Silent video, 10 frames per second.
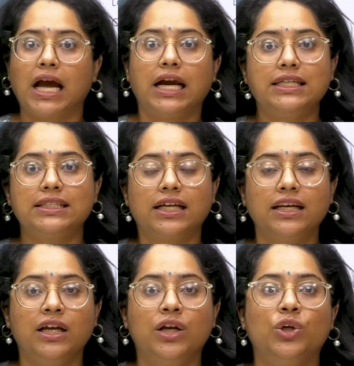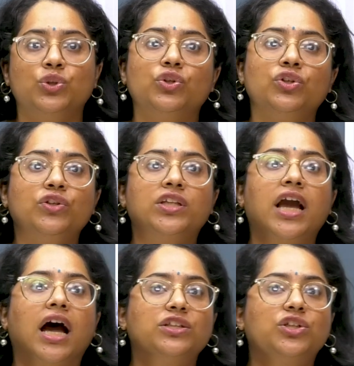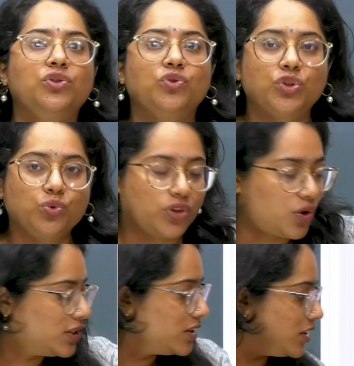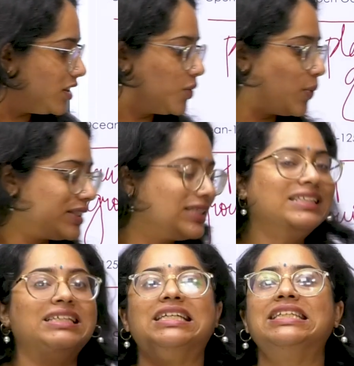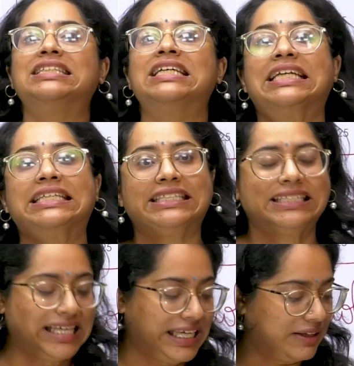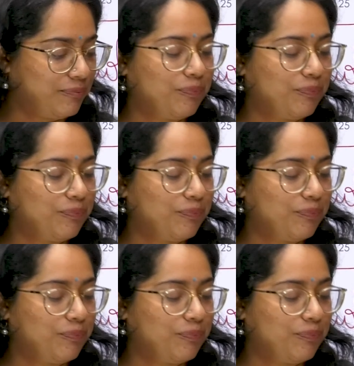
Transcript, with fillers: Understand? So, the answer to this 2013 question is C.